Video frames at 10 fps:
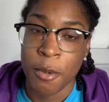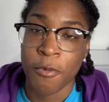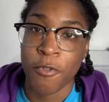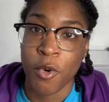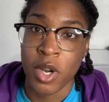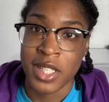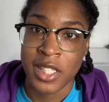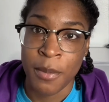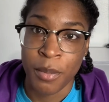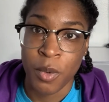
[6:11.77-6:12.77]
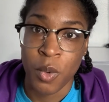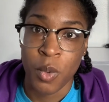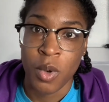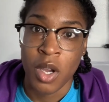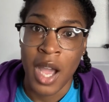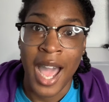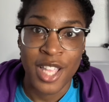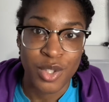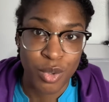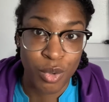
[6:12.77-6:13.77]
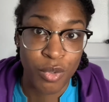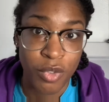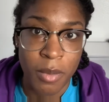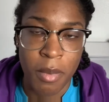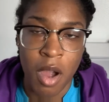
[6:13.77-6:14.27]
for a simple high school football